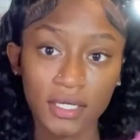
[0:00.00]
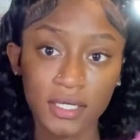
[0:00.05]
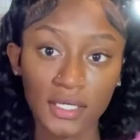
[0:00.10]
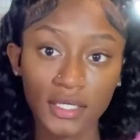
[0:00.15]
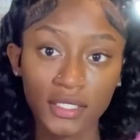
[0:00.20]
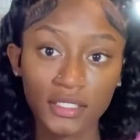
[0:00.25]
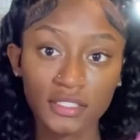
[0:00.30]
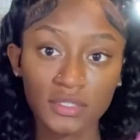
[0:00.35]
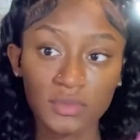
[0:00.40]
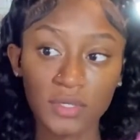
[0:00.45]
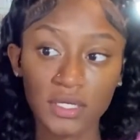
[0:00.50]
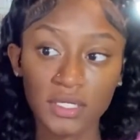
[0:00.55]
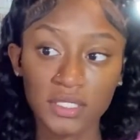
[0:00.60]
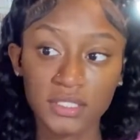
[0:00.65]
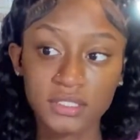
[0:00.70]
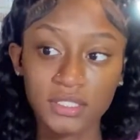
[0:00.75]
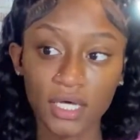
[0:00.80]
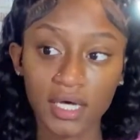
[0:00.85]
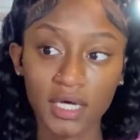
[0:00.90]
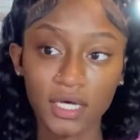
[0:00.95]
this is what it
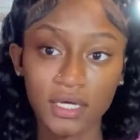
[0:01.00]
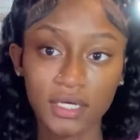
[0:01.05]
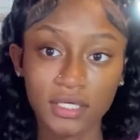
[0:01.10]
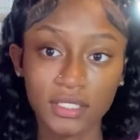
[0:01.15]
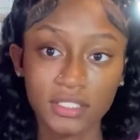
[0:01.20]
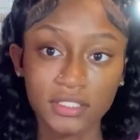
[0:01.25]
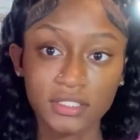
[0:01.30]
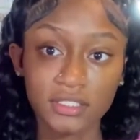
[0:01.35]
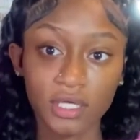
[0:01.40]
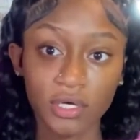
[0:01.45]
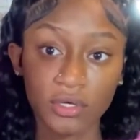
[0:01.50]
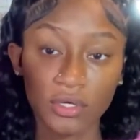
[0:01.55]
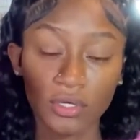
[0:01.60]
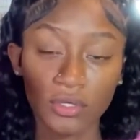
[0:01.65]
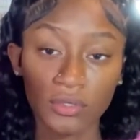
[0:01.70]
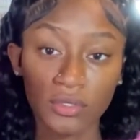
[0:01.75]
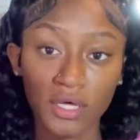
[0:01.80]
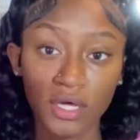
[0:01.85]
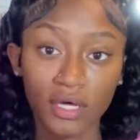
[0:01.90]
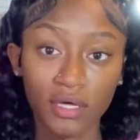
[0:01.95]
looks like. It's so
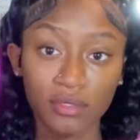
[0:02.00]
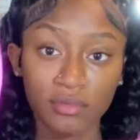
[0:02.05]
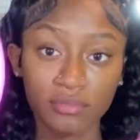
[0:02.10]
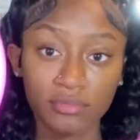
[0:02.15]
cute, y'all.